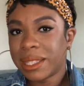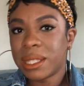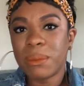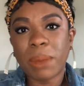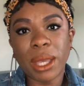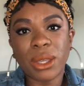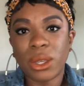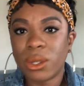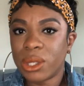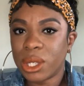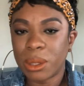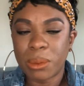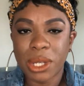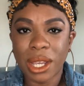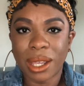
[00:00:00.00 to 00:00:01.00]
to my YouTube
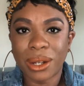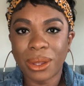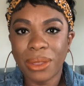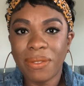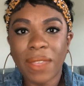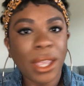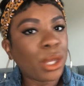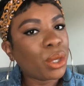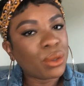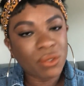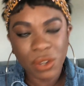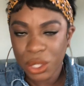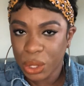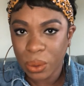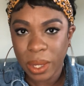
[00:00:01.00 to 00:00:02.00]
channel. Thank you for
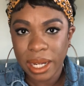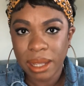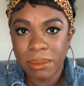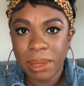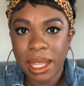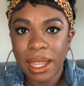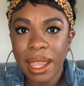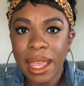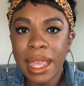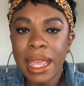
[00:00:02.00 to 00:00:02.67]
joining me.